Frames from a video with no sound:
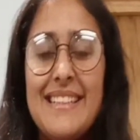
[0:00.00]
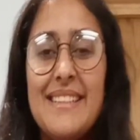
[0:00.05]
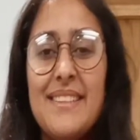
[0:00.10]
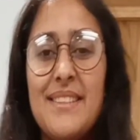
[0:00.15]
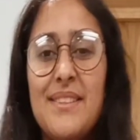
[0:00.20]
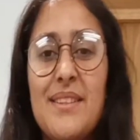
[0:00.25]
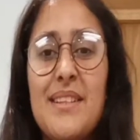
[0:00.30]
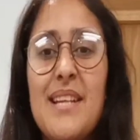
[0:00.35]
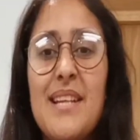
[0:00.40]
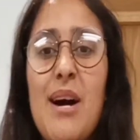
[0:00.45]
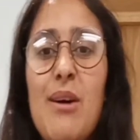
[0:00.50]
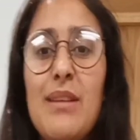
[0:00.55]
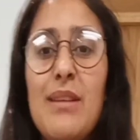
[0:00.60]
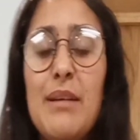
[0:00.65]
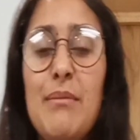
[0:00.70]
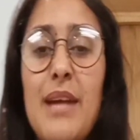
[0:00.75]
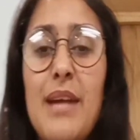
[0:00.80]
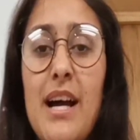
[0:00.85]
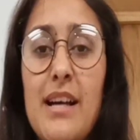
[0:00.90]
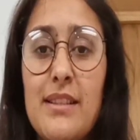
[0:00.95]
So now let
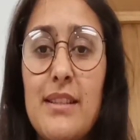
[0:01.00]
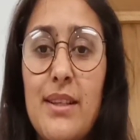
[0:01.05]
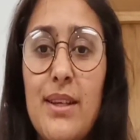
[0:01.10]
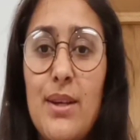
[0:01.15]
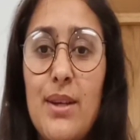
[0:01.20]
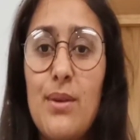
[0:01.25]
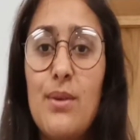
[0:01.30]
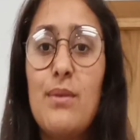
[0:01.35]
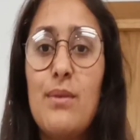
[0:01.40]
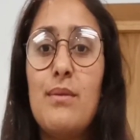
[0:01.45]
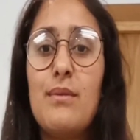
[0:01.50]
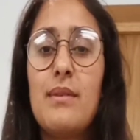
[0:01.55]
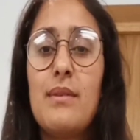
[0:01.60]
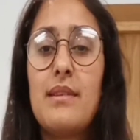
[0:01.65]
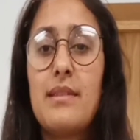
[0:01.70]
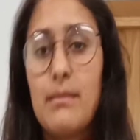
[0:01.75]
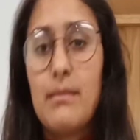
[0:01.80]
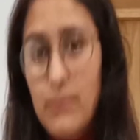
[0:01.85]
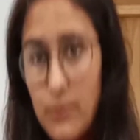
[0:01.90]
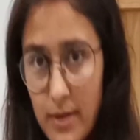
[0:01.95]
me ask you
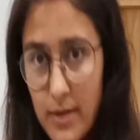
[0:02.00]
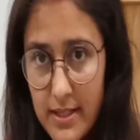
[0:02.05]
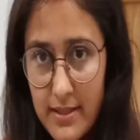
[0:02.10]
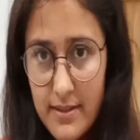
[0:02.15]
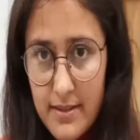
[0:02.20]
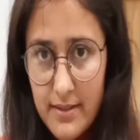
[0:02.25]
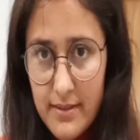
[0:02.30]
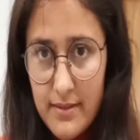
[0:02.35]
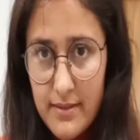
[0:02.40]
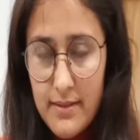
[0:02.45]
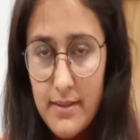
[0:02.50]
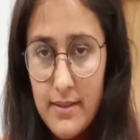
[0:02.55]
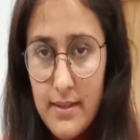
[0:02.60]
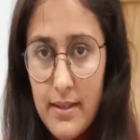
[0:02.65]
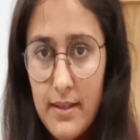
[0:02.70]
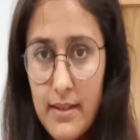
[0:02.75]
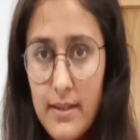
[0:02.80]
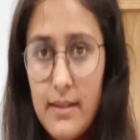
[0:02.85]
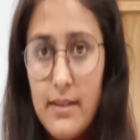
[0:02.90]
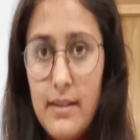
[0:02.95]
some questions.
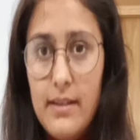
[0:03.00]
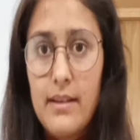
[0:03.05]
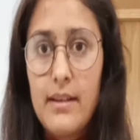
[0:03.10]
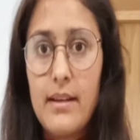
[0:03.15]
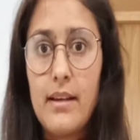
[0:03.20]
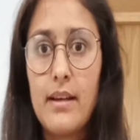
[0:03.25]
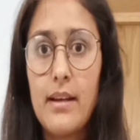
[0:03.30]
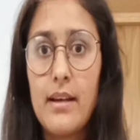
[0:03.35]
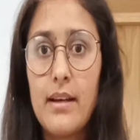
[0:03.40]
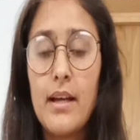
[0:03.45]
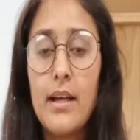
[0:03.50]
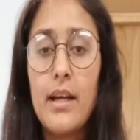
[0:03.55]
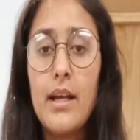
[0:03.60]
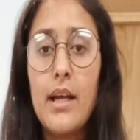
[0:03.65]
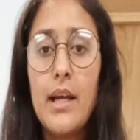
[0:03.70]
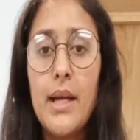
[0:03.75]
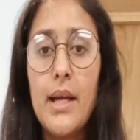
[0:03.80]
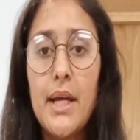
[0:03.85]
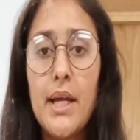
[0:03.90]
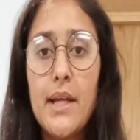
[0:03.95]

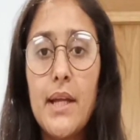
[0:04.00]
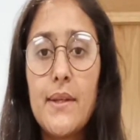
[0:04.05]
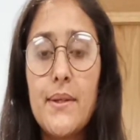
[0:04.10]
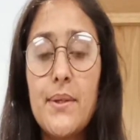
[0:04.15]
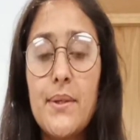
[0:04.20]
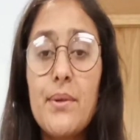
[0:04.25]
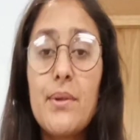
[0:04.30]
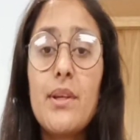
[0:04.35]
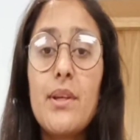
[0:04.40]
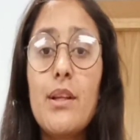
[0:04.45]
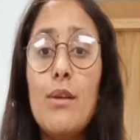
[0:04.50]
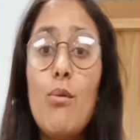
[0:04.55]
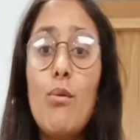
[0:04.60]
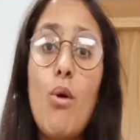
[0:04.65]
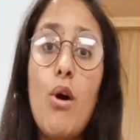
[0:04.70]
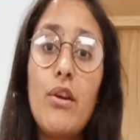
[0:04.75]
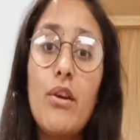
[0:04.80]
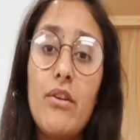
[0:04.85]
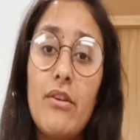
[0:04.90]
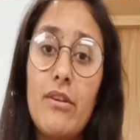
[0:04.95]
Do you really
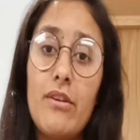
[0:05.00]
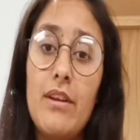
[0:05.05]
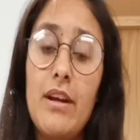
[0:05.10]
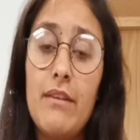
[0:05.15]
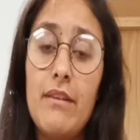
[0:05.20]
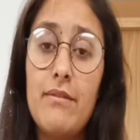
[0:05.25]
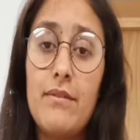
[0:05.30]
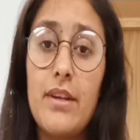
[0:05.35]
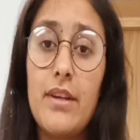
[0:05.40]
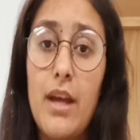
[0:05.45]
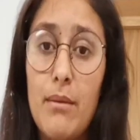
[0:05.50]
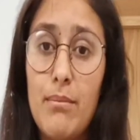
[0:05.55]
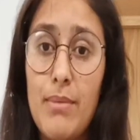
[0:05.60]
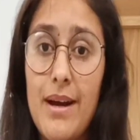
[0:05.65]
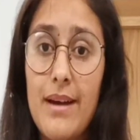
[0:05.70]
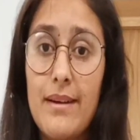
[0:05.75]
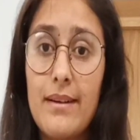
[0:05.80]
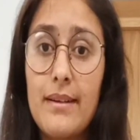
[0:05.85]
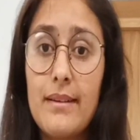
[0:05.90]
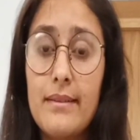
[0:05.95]
want your life to get
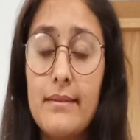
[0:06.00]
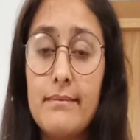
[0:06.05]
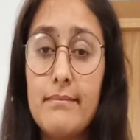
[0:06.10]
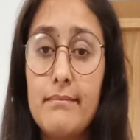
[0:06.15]
better?